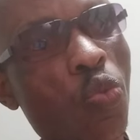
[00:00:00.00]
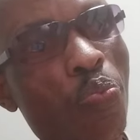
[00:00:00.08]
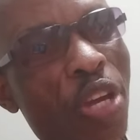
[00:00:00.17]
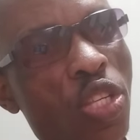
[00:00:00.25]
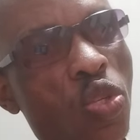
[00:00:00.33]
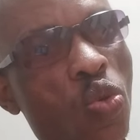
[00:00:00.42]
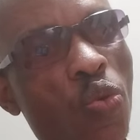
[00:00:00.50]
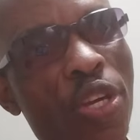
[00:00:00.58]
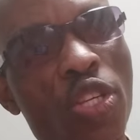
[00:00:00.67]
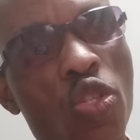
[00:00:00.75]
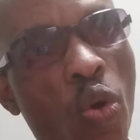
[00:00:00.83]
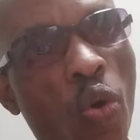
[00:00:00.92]
pursue
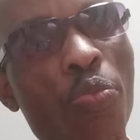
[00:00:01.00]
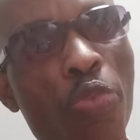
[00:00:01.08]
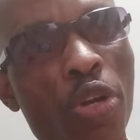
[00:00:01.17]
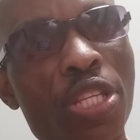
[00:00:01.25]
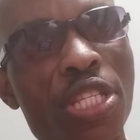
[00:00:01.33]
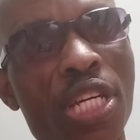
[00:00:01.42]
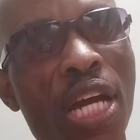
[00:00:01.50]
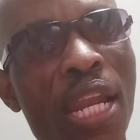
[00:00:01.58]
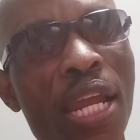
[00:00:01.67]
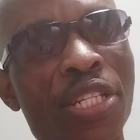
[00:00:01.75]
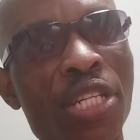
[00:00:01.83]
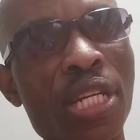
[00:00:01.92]
his own political
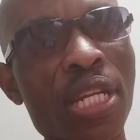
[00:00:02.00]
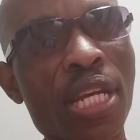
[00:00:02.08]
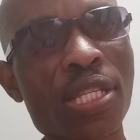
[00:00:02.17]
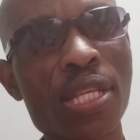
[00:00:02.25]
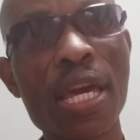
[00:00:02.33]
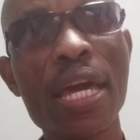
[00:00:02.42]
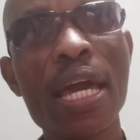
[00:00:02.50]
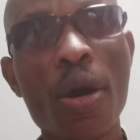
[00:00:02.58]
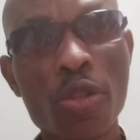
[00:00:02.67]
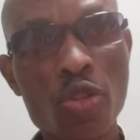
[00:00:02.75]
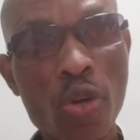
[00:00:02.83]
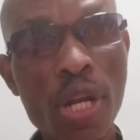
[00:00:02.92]
agendas.
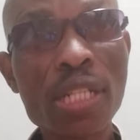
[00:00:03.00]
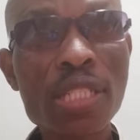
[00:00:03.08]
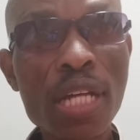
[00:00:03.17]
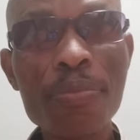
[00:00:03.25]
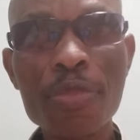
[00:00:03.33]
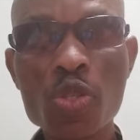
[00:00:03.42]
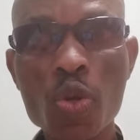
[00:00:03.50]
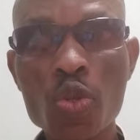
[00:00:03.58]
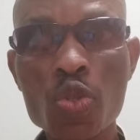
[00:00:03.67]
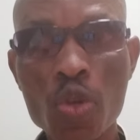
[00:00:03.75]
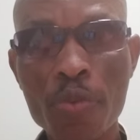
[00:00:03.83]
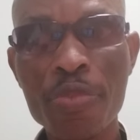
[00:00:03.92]
Donald Trump is
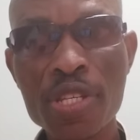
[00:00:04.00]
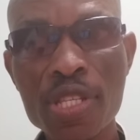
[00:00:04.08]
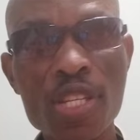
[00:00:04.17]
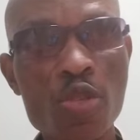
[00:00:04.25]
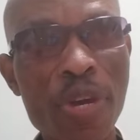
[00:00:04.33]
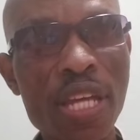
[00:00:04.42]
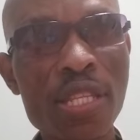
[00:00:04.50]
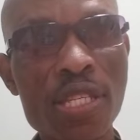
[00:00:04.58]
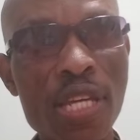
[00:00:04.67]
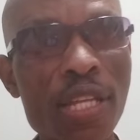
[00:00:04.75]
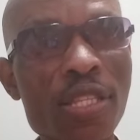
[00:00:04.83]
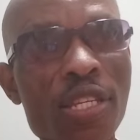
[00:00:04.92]
also a businessman
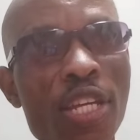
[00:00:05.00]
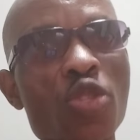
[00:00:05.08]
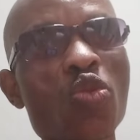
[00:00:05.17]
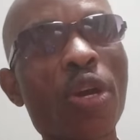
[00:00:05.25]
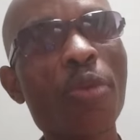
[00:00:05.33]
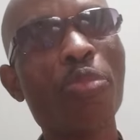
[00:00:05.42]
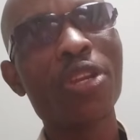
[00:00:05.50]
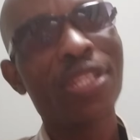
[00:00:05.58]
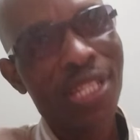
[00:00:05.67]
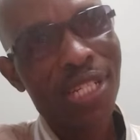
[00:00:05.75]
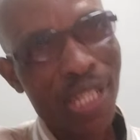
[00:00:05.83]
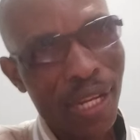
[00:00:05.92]
turned into a
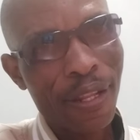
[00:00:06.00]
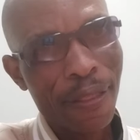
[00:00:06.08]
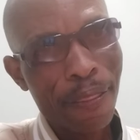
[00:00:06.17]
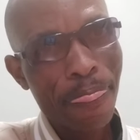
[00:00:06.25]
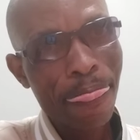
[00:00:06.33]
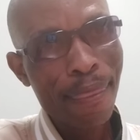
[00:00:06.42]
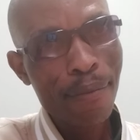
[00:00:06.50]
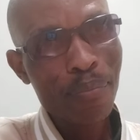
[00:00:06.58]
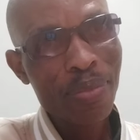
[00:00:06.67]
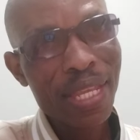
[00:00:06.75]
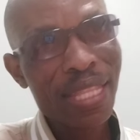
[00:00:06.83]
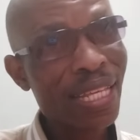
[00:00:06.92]
politician.
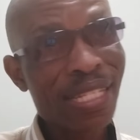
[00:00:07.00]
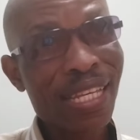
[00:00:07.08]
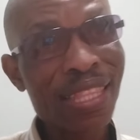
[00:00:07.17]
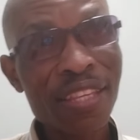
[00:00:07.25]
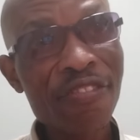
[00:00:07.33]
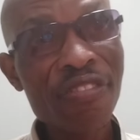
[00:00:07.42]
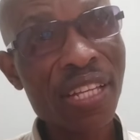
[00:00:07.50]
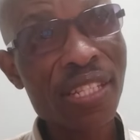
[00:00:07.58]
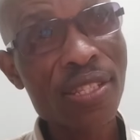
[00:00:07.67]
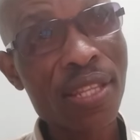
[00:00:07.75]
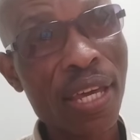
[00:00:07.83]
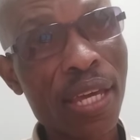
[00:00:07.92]
There's a
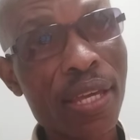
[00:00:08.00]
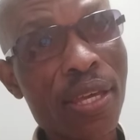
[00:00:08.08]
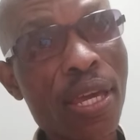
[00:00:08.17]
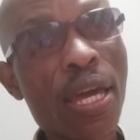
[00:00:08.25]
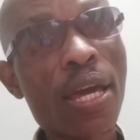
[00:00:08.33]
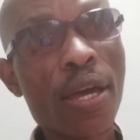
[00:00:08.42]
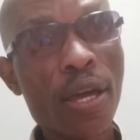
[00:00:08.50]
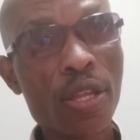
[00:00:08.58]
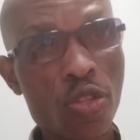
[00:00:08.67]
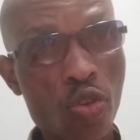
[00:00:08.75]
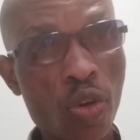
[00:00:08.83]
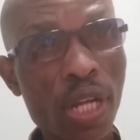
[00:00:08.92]
difference there.
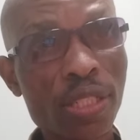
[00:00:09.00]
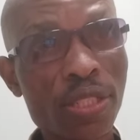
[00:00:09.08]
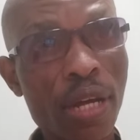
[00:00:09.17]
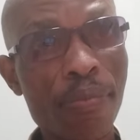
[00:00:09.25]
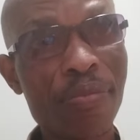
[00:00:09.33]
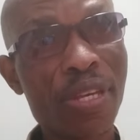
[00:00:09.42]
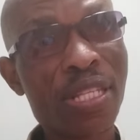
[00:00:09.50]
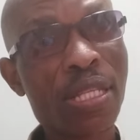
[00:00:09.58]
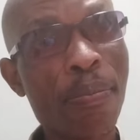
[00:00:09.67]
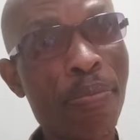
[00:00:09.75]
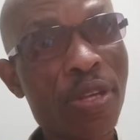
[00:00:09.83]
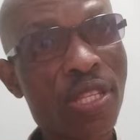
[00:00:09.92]
Donald Trump is
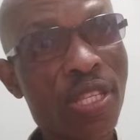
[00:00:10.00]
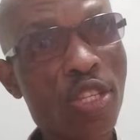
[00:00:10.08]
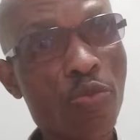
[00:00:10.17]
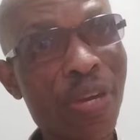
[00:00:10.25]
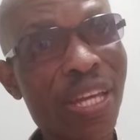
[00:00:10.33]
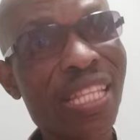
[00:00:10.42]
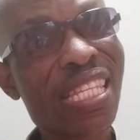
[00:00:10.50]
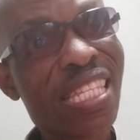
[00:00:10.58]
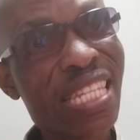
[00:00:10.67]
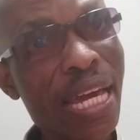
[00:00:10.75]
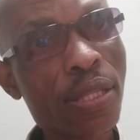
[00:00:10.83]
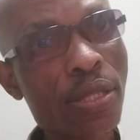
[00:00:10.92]
a businessman
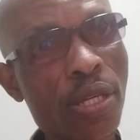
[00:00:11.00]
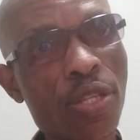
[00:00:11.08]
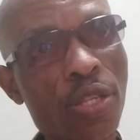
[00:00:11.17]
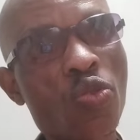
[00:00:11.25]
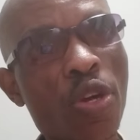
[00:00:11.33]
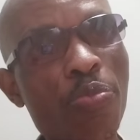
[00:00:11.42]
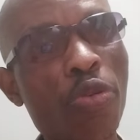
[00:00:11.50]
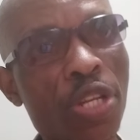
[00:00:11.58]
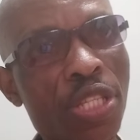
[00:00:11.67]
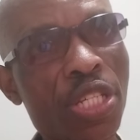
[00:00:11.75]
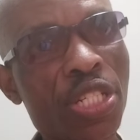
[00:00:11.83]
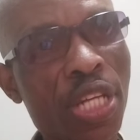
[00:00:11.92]
turned into a
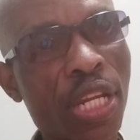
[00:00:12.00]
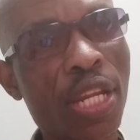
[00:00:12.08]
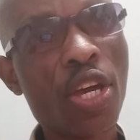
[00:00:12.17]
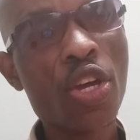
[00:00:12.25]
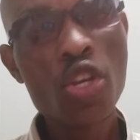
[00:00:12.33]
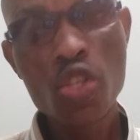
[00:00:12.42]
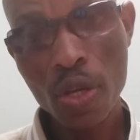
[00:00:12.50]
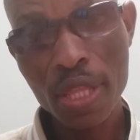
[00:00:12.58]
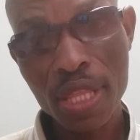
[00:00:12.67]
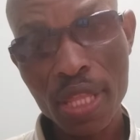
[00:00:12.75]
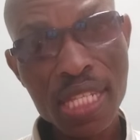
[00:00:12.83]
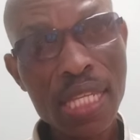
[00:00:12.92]
politician. So
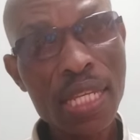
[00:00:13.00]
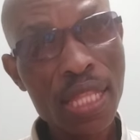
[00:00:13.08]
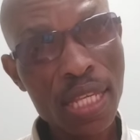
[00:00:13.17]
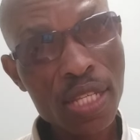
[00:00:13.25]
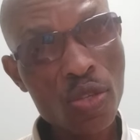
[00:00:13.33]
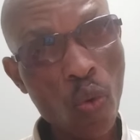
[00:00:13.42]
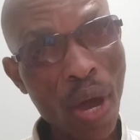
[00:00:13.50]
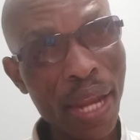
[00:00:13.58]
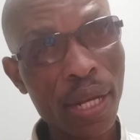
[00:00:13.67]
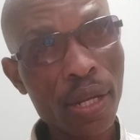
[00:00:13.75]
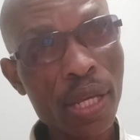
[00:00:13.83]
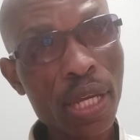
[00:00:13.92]
this
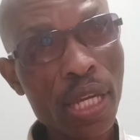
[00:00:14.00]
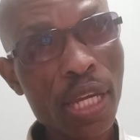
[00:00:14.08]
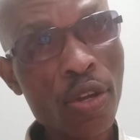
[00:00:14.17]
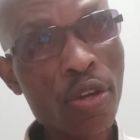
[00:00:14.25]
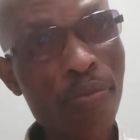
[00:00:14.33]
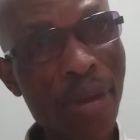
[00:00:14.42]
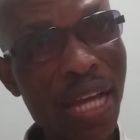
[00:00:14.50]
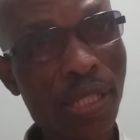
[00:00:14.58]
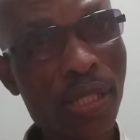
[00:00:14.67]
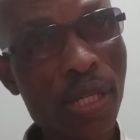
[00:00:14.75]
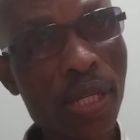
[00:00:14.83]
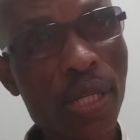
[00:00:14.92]
one, Elon
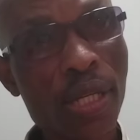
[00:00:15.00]
Musk,